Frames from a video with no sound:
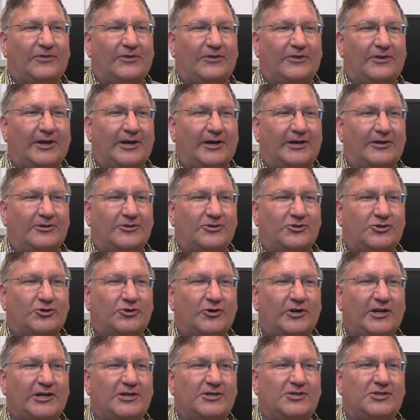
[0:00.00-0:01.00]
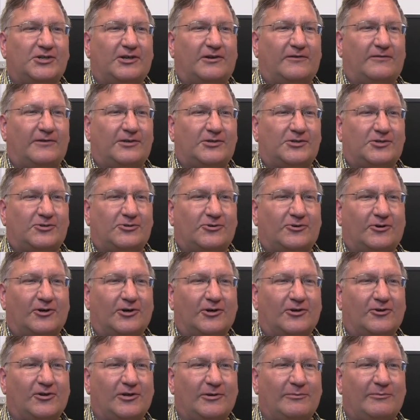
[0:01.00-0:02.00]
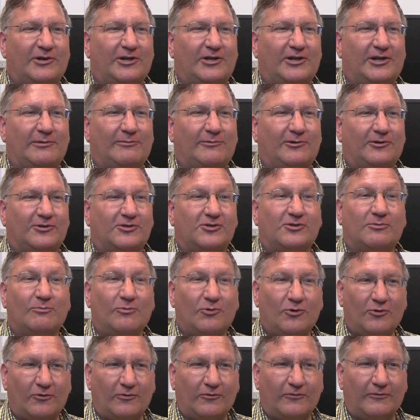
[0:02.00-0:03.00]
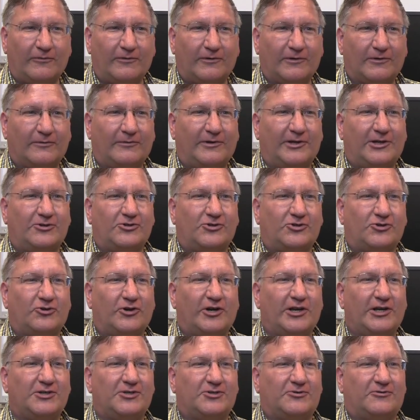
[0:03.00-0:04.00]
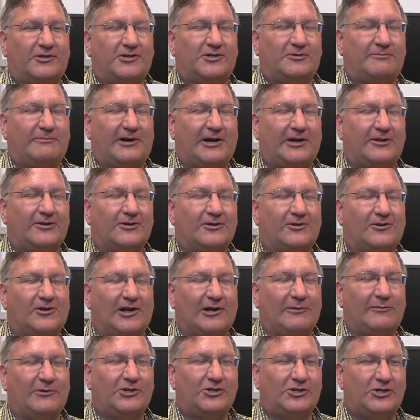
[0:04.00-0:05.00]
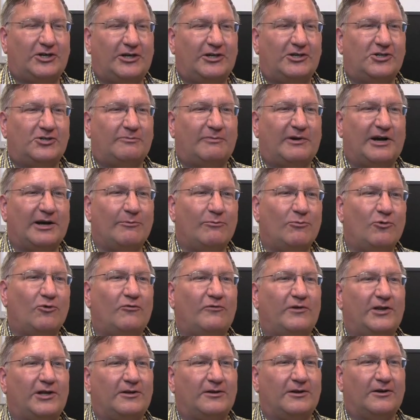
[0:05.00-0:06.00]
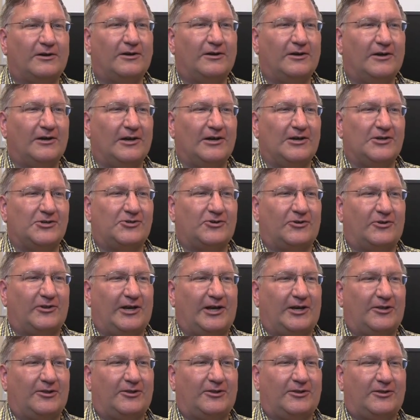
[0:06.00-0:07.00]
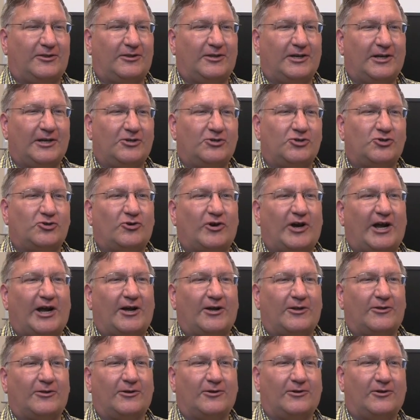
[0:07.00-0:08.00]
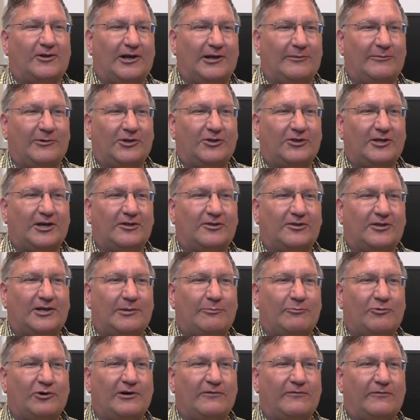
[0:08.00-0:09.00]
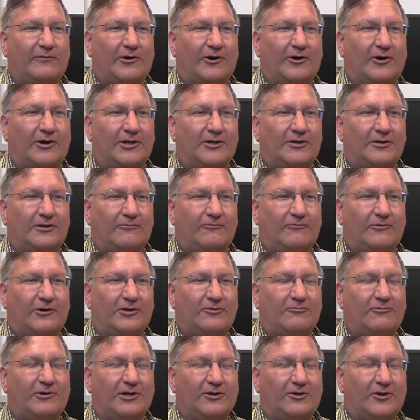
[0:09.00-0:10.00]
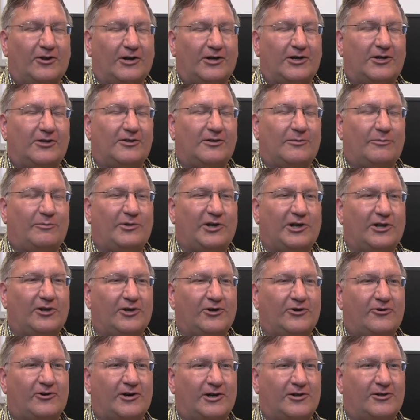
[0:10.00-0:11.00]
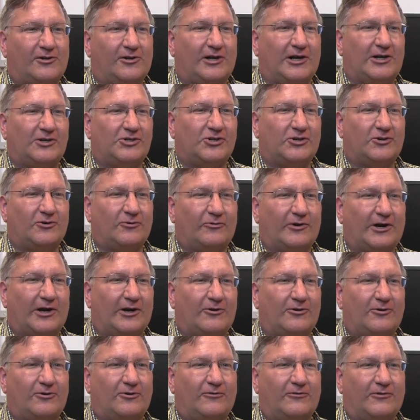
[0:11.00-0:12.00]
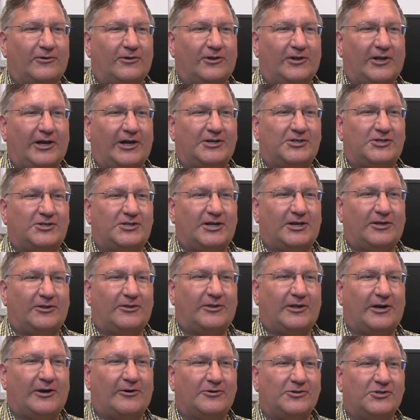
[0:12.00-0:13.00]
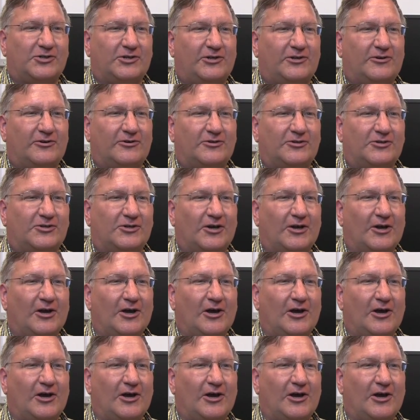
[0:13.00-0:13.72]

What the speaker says: than trees have historically been able to move. I mean, trees respond to climate change by moving so that they track the climate that they prefer. And when we look in the paleoecological record over the last 10,000 years,